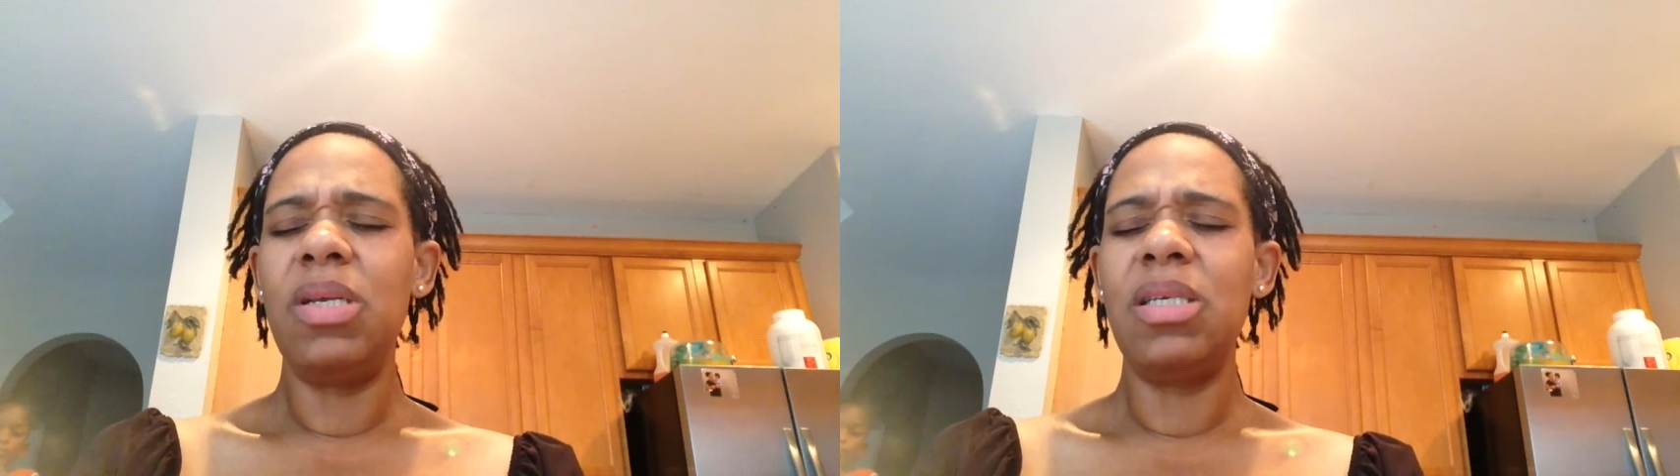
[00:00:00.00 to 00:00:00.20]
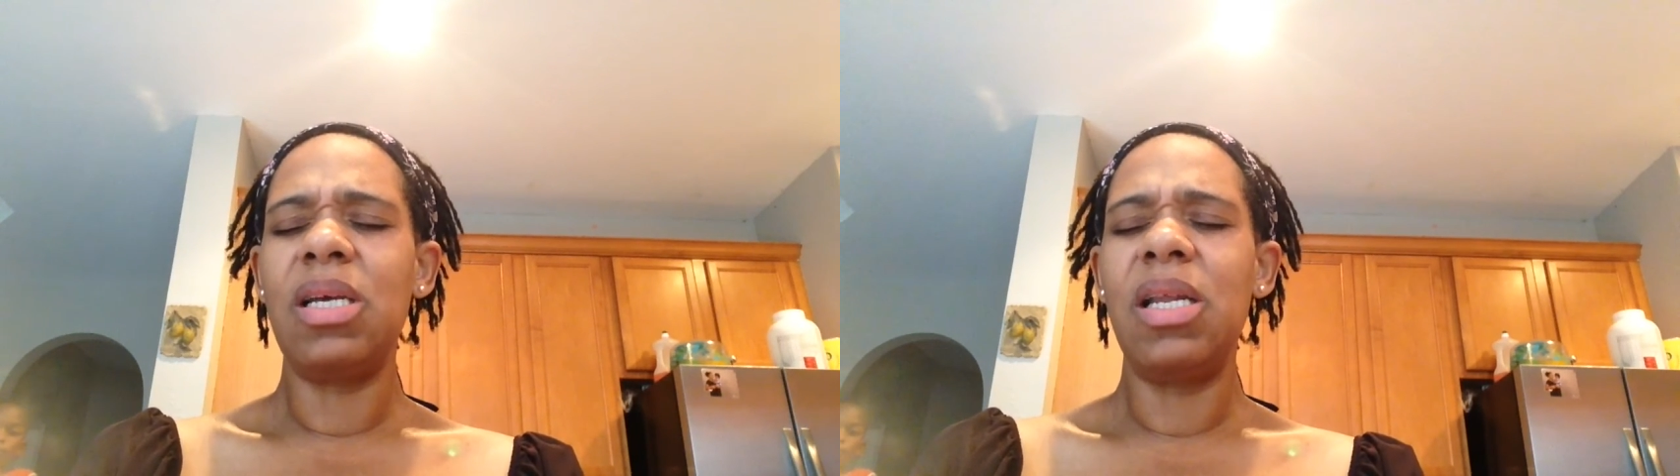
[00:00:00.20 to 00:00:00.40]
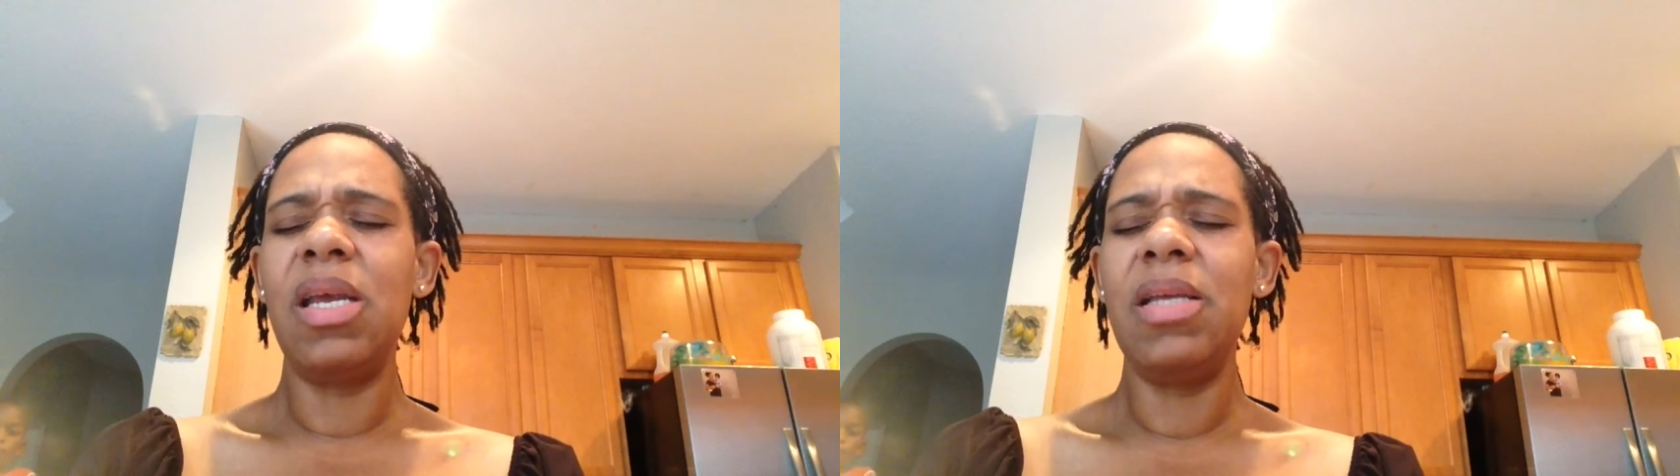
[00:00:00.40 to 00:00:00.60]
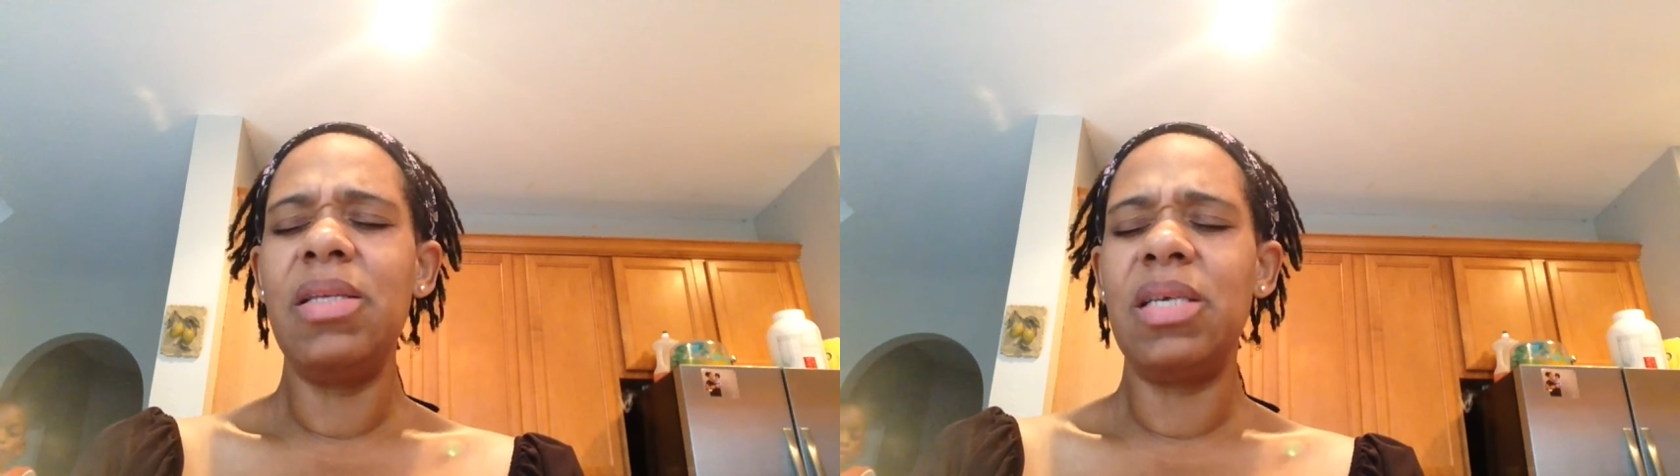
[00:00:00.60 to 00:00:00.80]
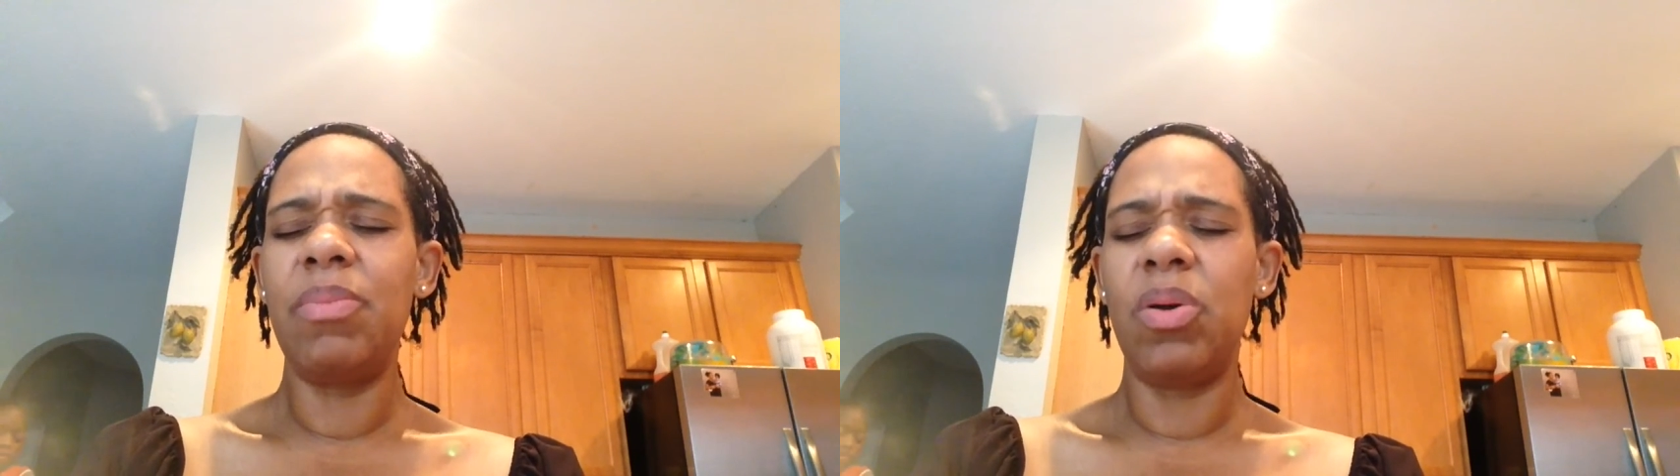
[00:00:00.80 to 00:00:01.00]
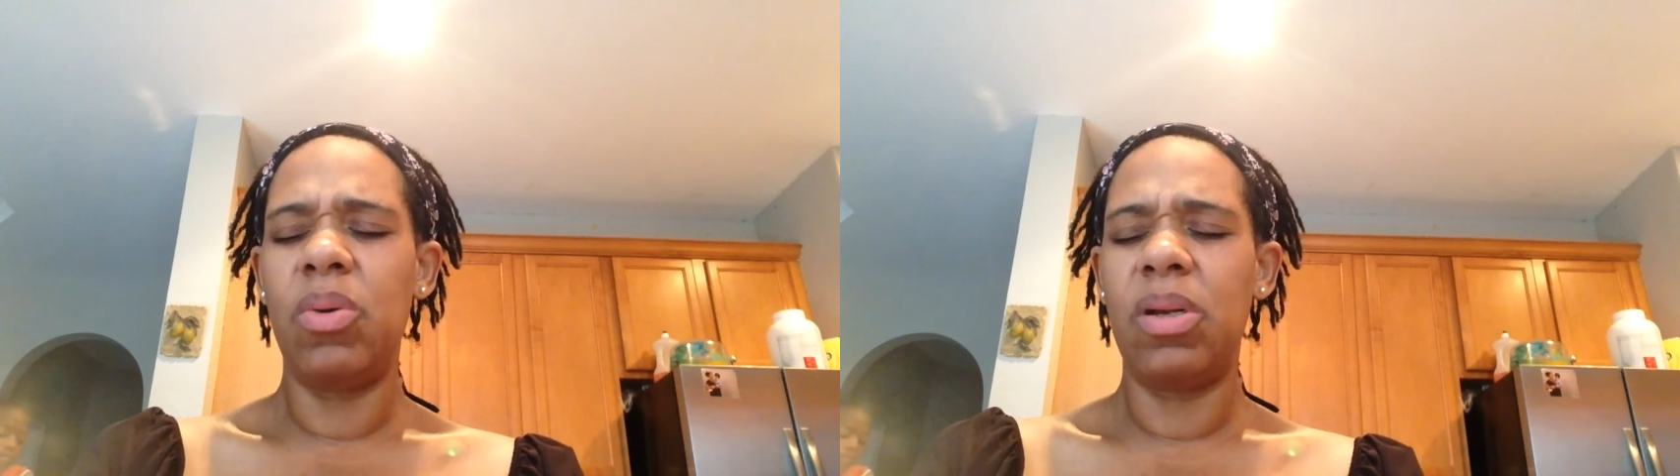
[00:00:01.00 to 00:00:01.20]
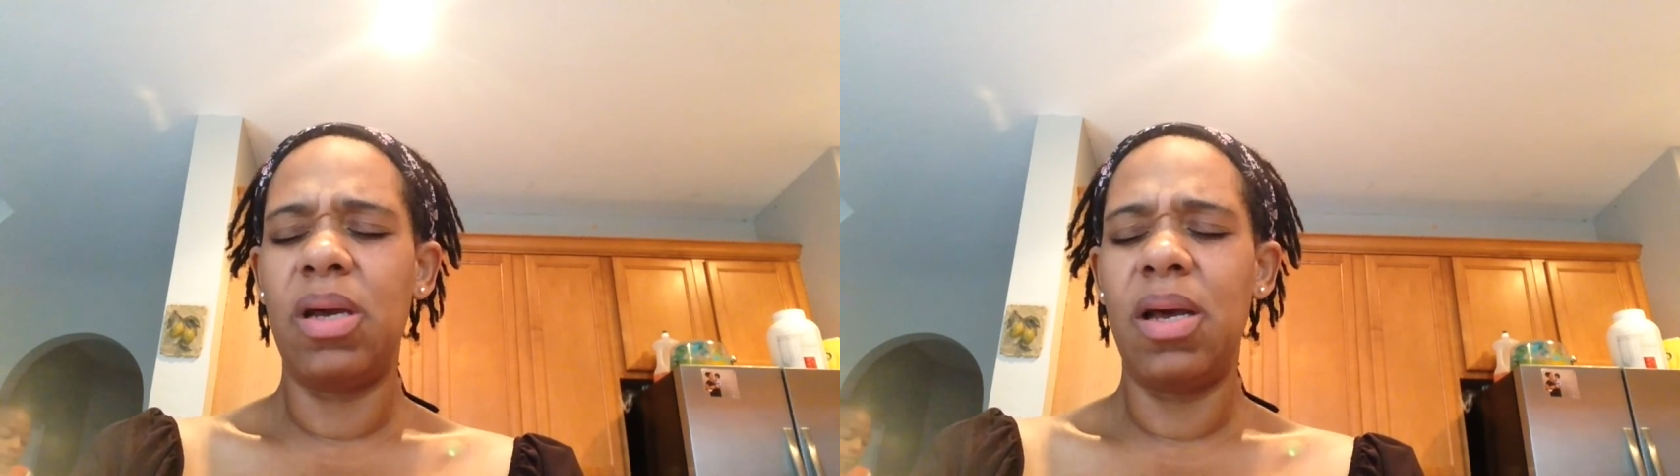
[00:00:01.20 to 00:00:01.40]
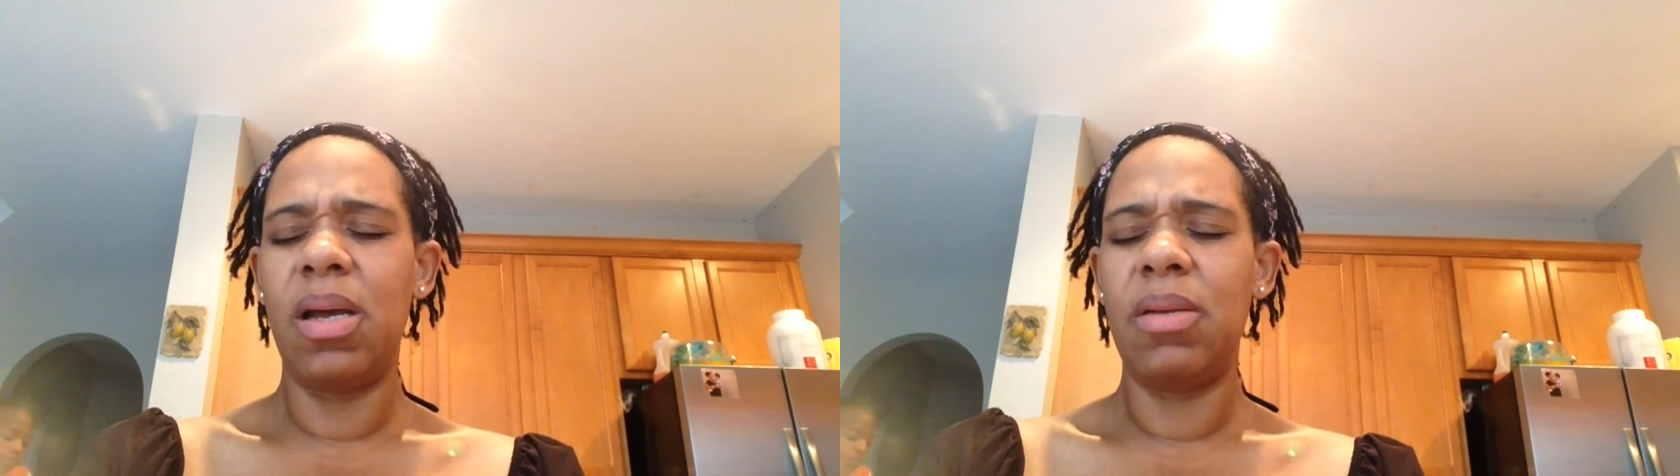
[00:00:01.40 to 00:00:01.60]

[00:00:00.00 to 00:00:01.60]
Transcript: this clean temple, Lord God.